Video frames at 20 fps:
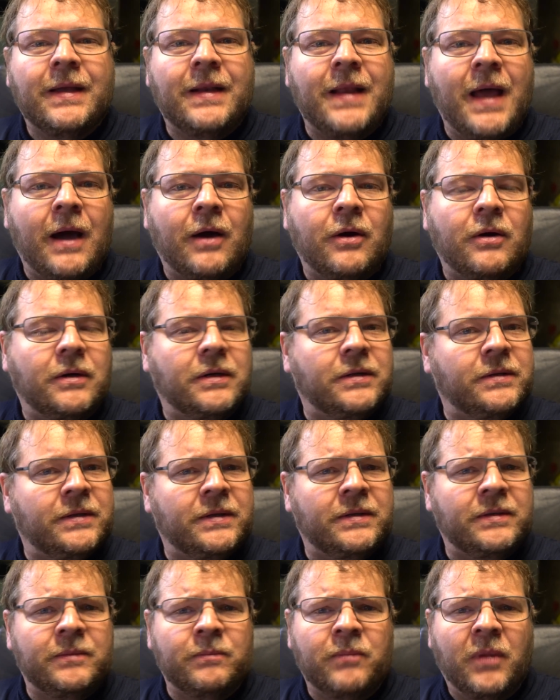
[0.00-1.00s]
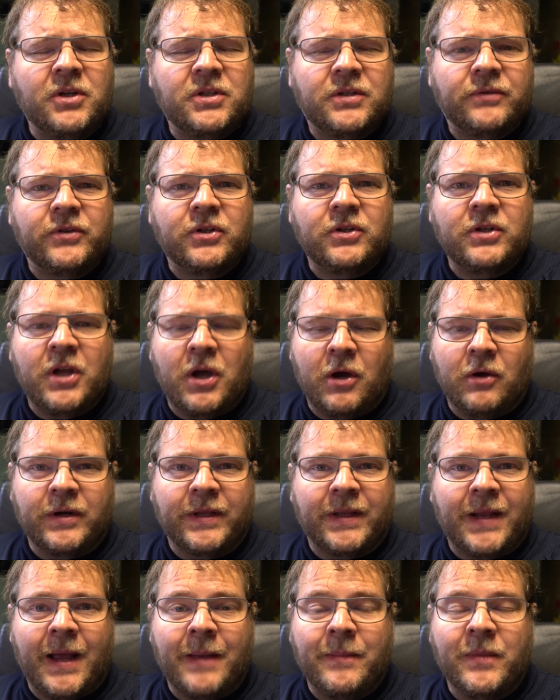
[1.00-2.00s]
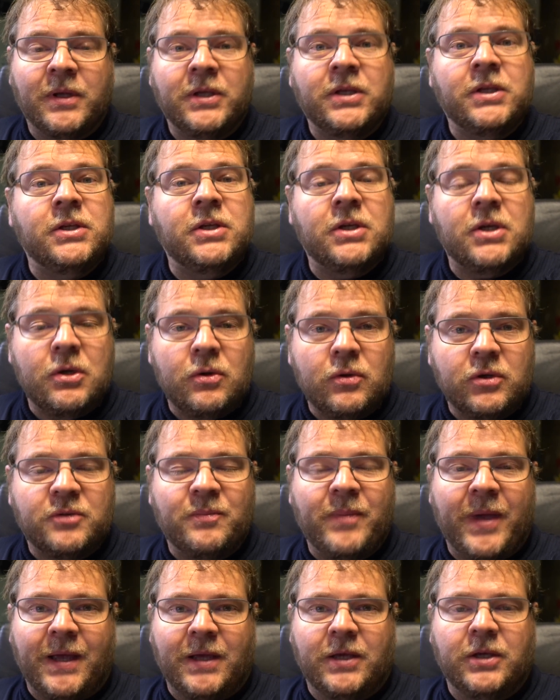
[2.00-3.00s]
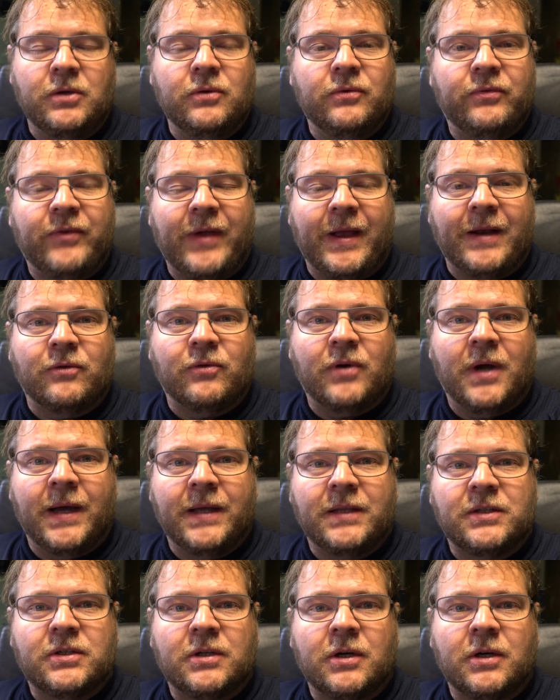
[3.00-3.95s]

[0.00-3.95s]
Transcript: Now, most of you know that I'm a huge BenQ fan, right?